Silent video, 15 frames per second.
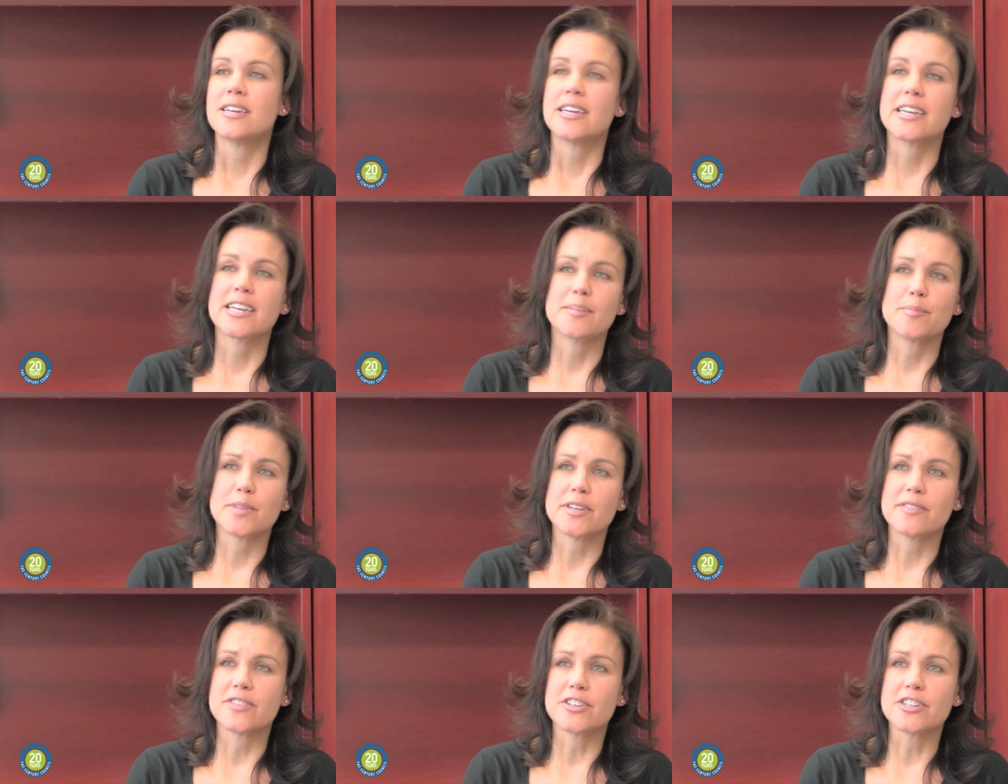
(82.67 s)
It can
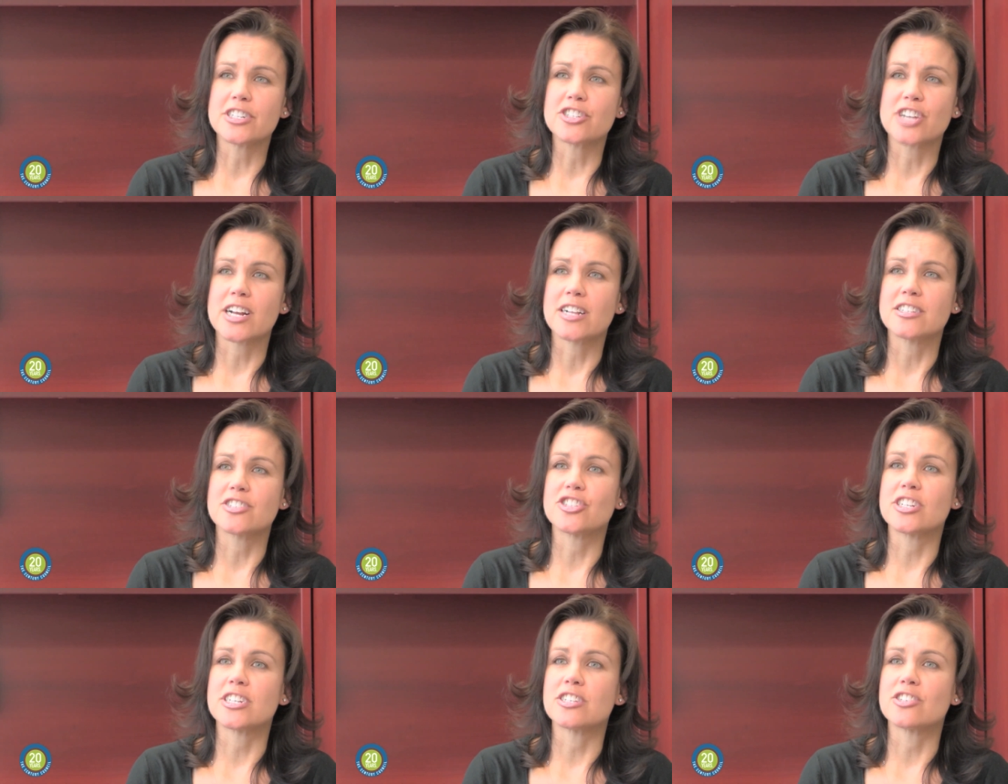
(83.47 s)
be very
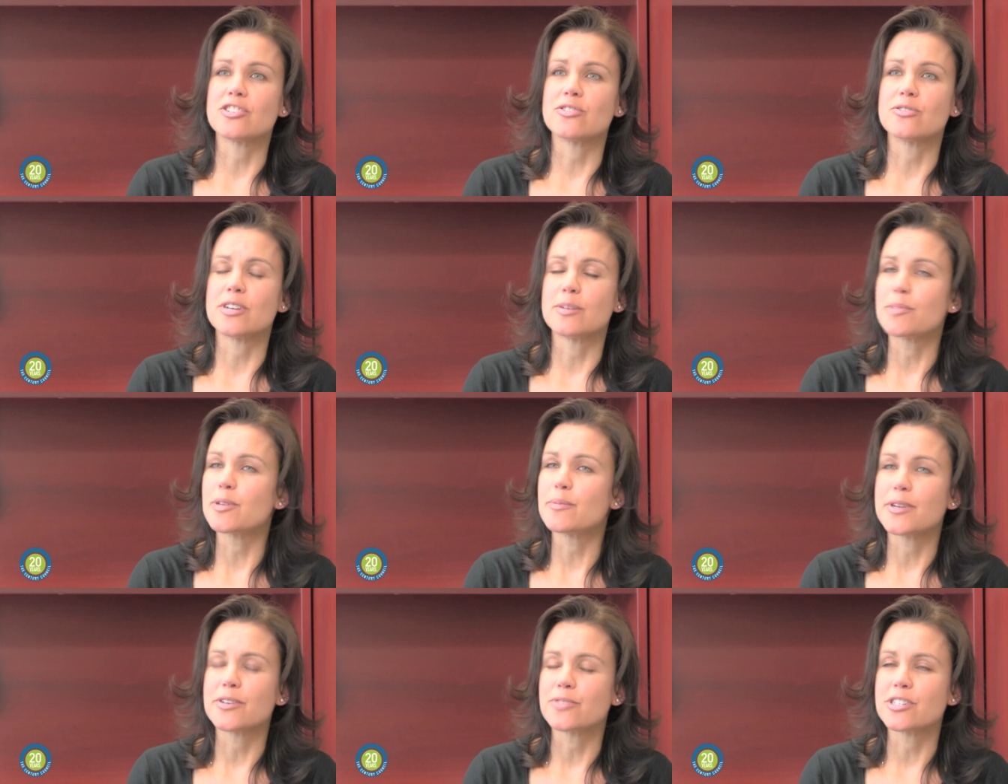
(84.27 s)
challenging to
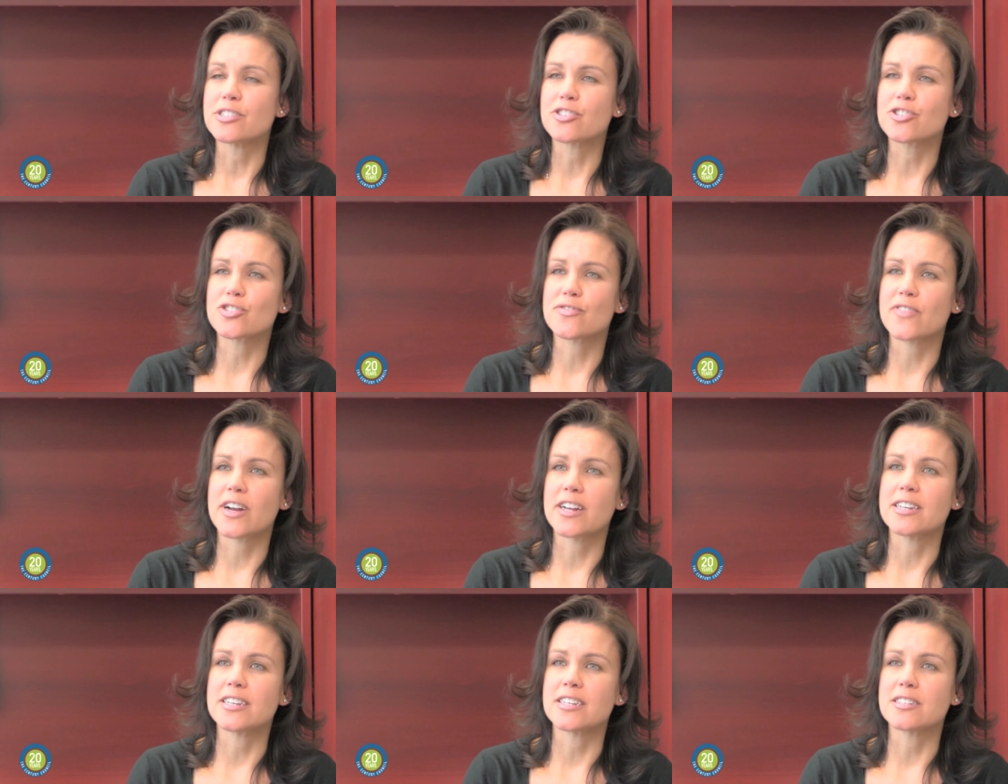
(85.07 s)
implement research
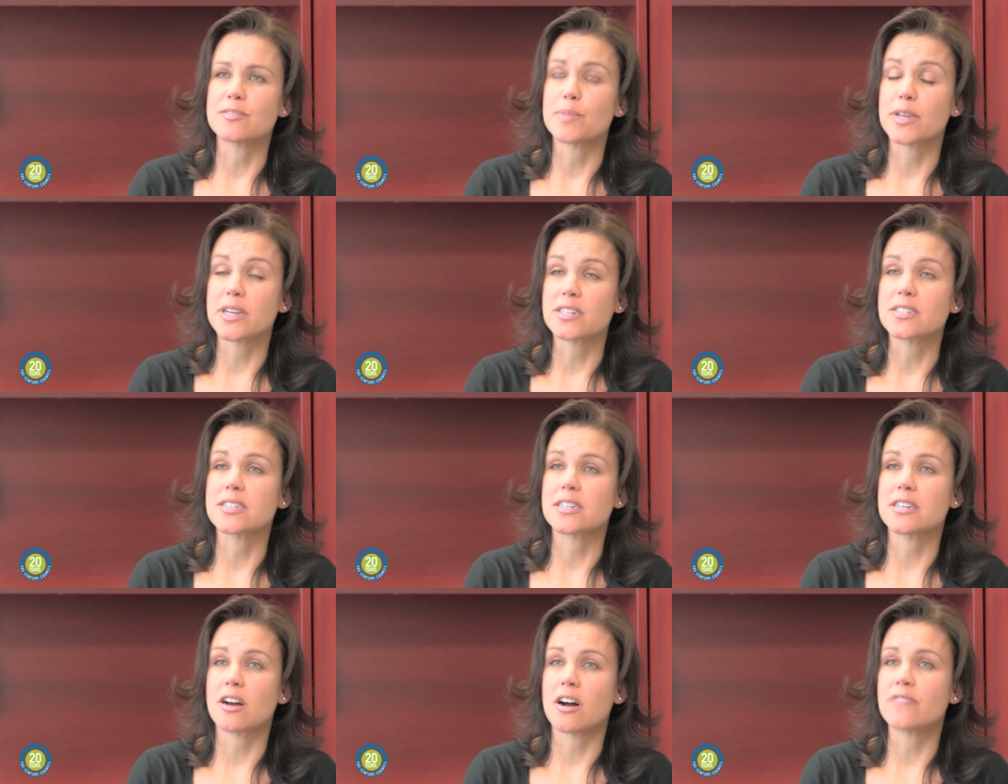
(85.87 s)
findings because
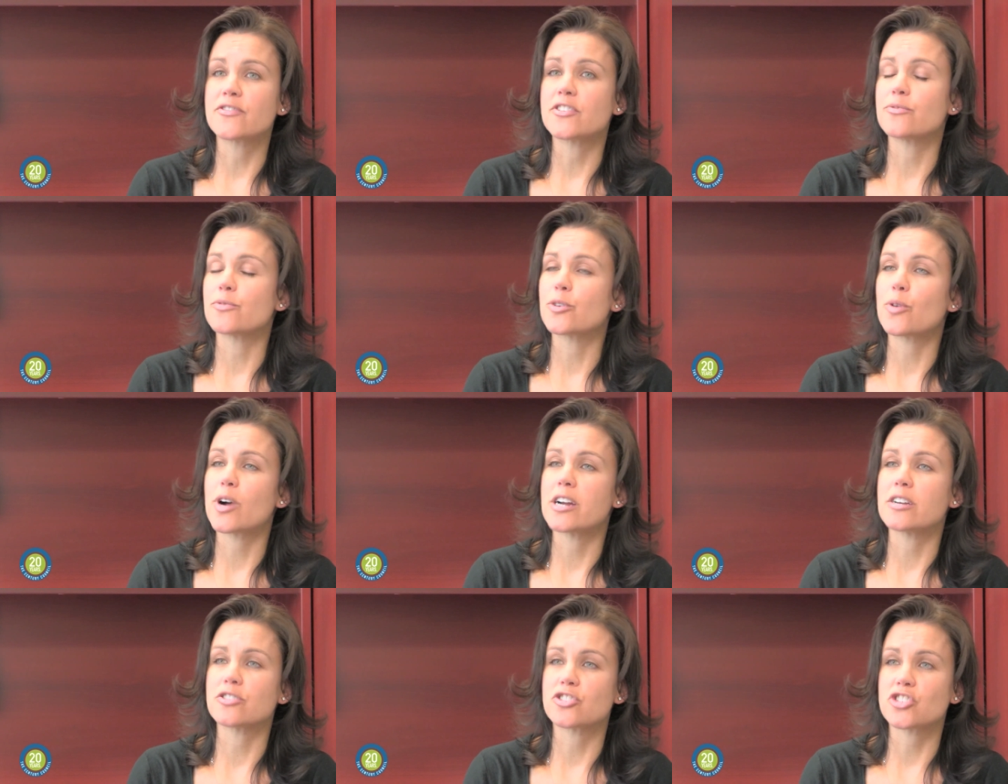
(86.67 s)
it often
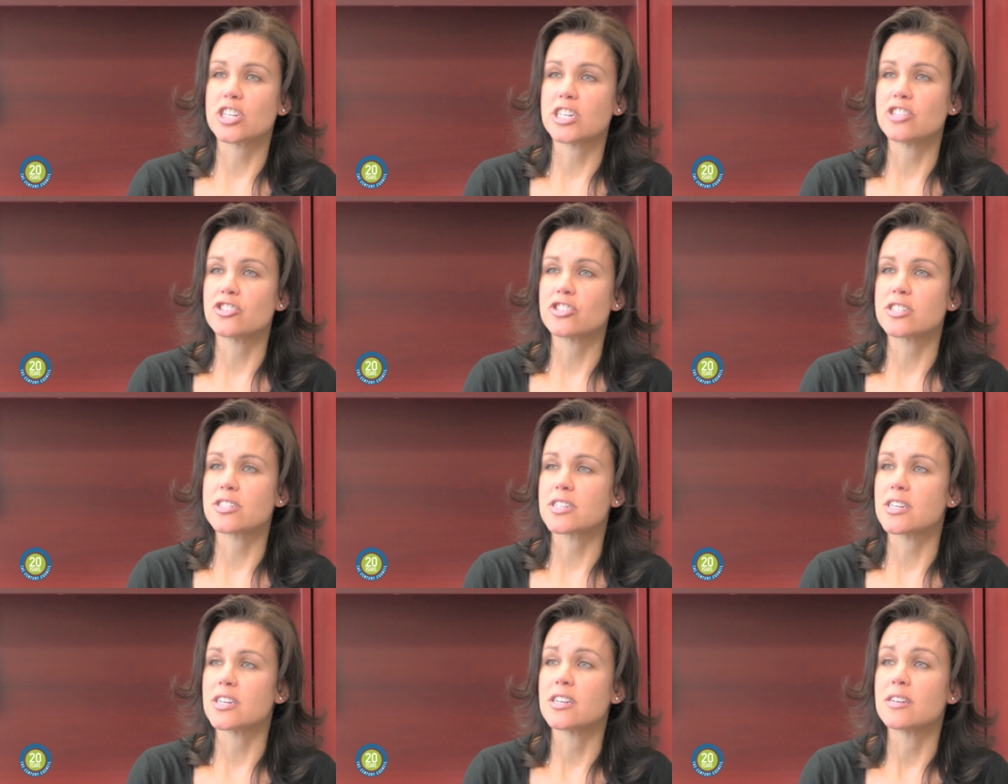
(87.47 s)
requires
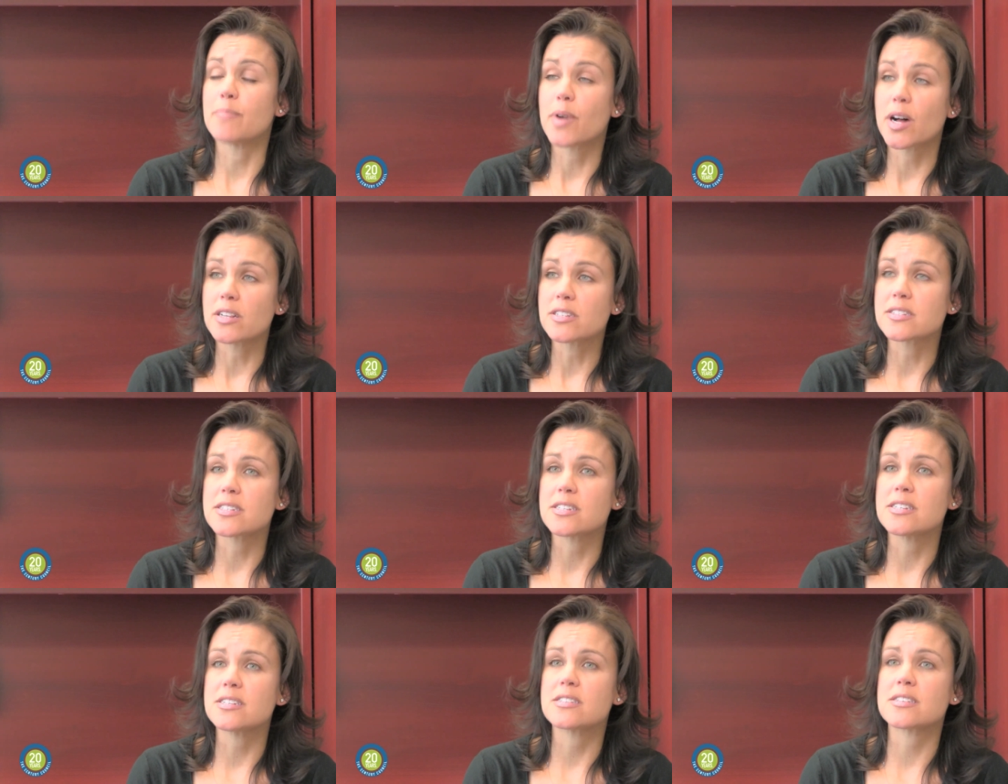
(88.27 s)
changes in
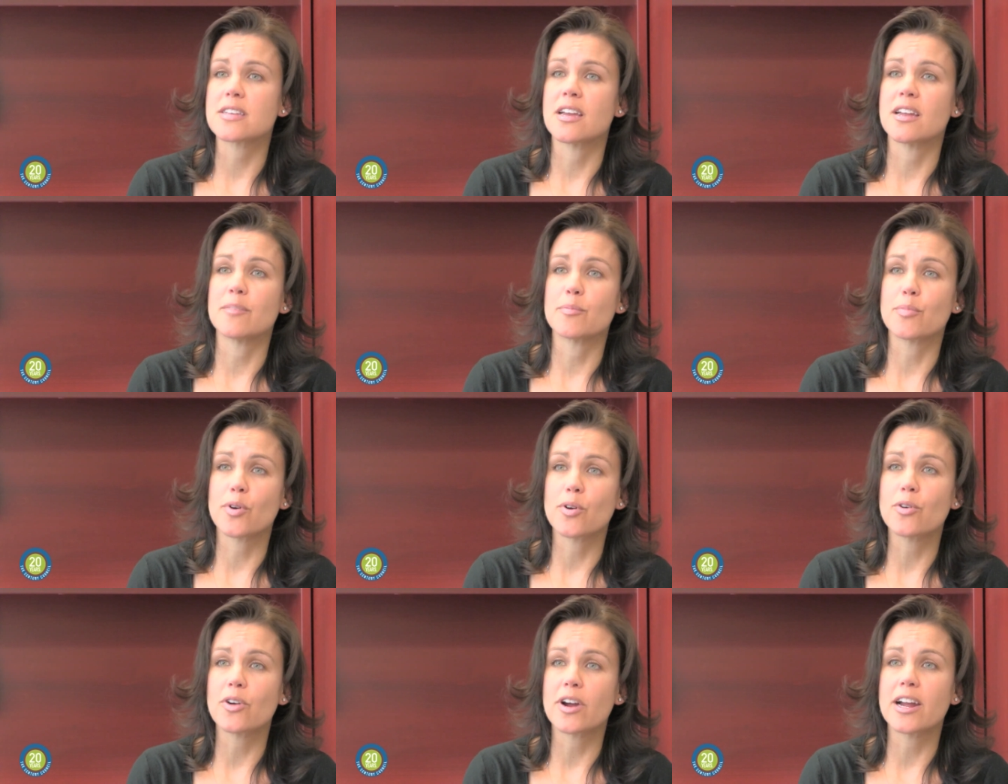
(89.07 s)
policies and
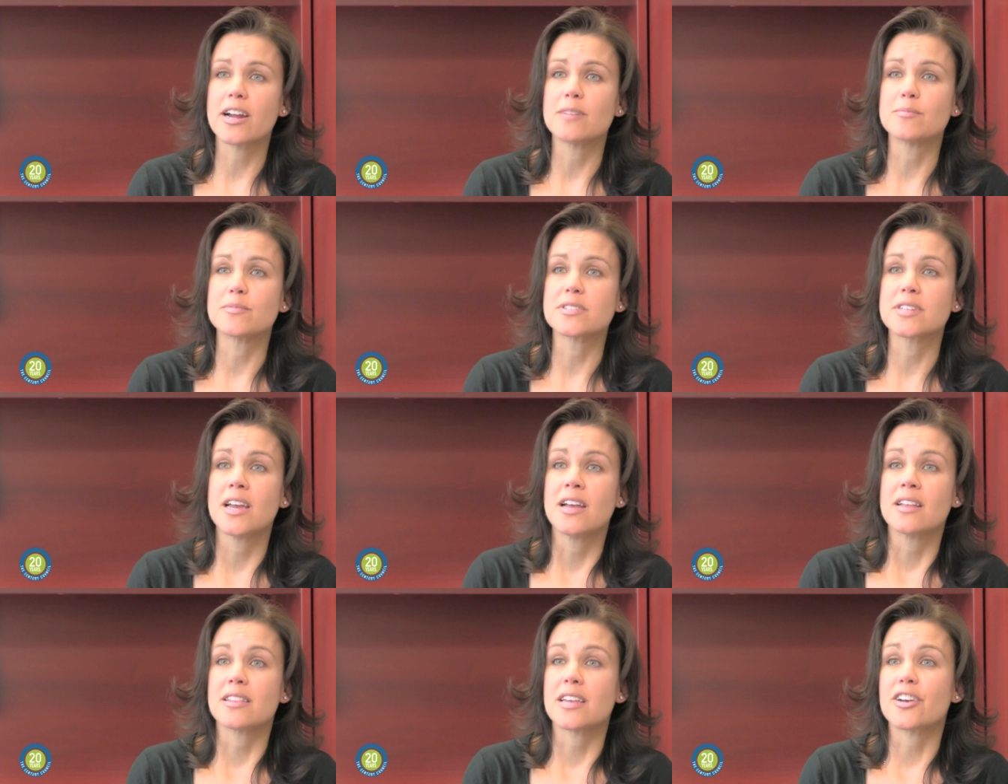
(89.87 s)
programs
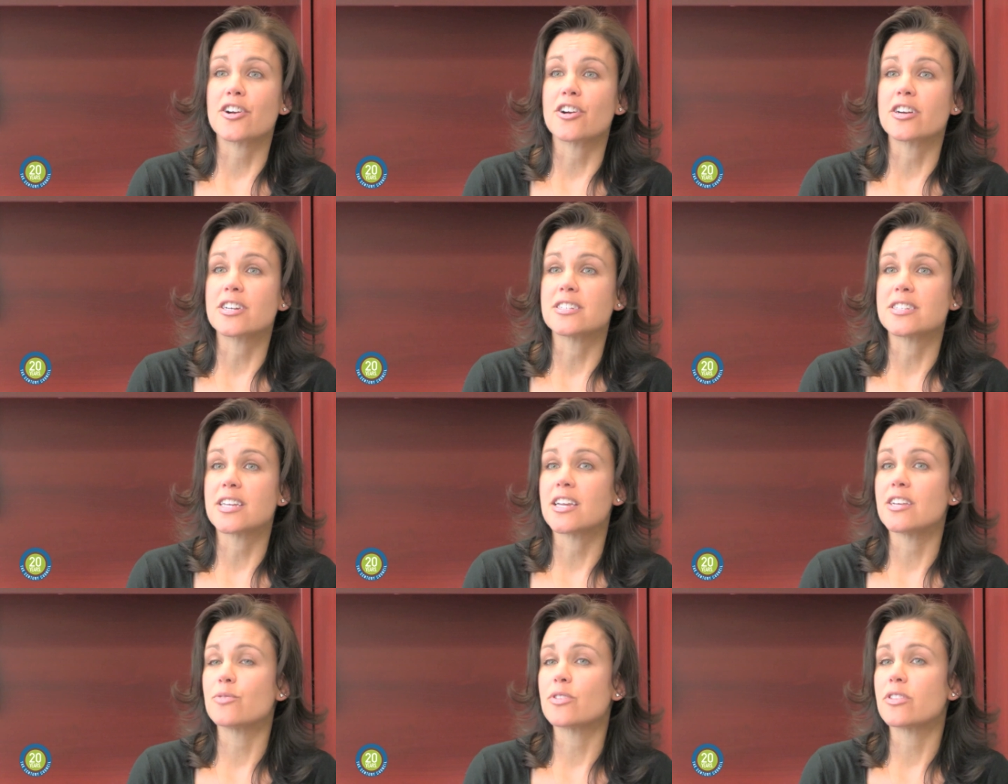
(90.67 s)
that are
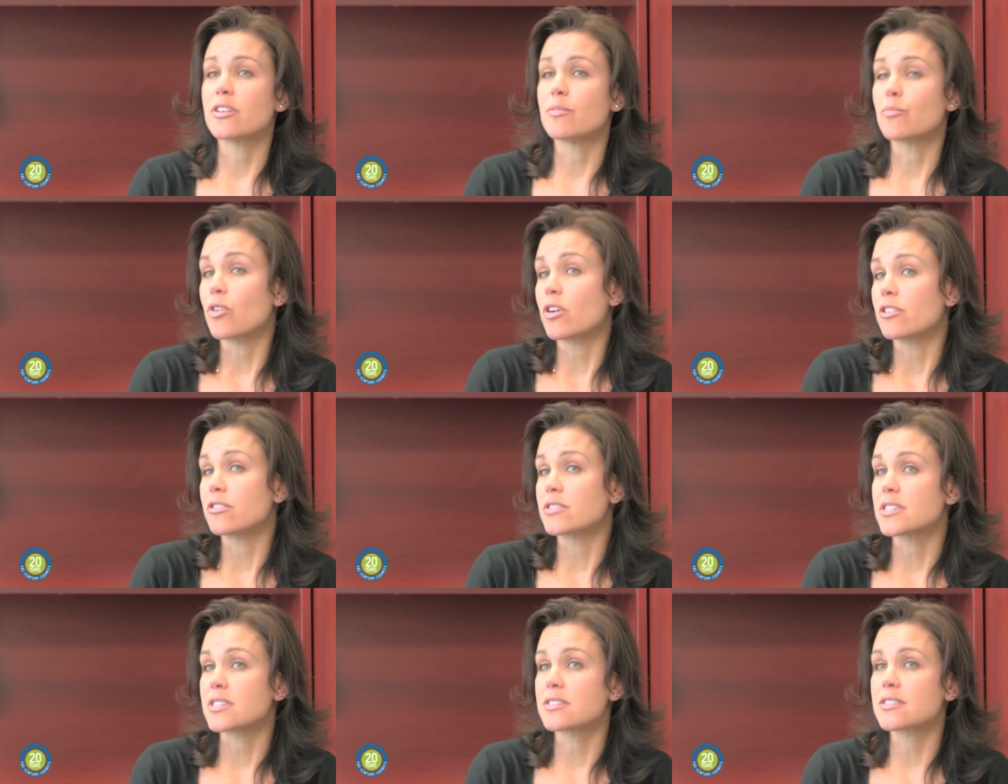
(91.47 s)
contained within broader
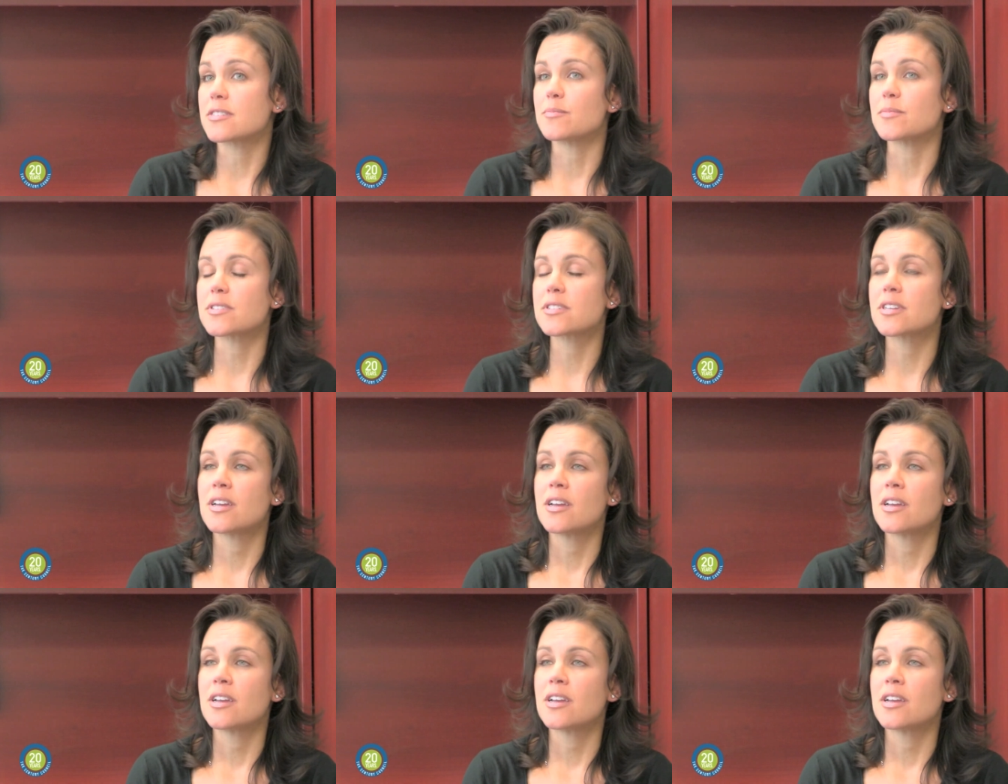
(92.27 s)
systems.